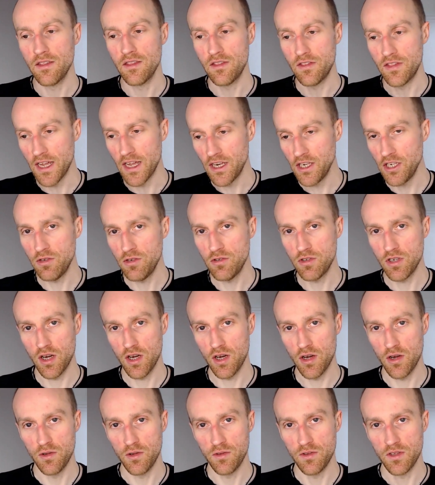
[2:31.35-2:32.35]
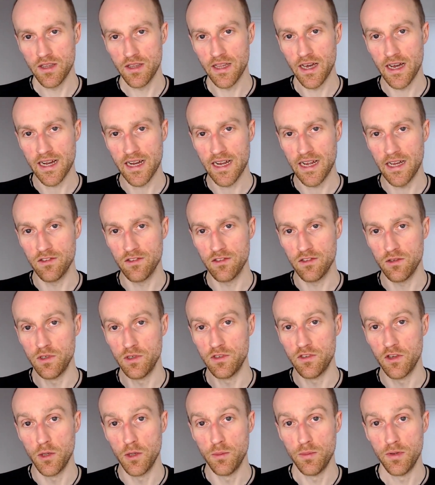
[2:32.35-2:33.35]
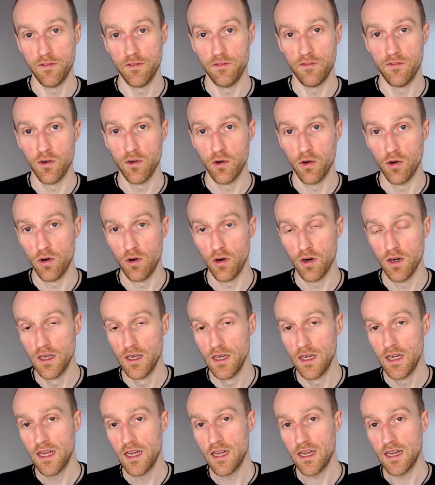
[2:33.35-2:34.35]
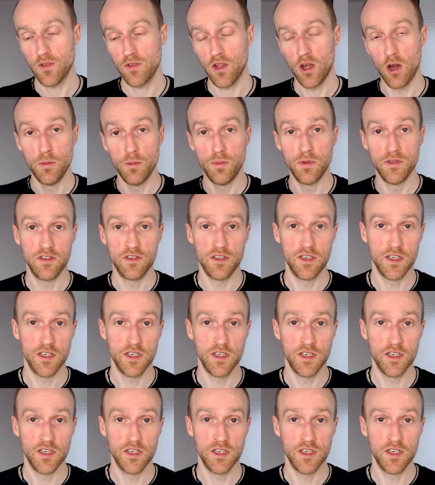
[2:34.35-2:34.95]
then you know that that council is open to